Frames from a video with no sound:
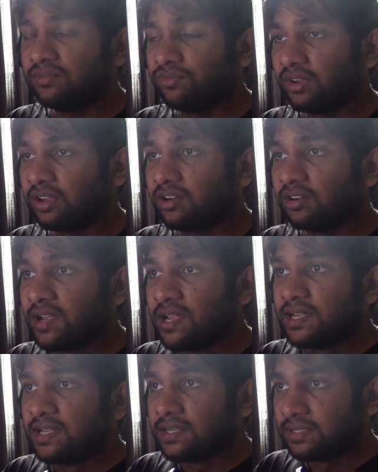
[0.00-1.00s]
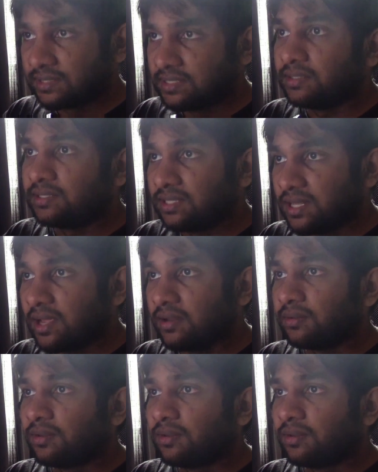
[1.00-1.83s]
figure since then.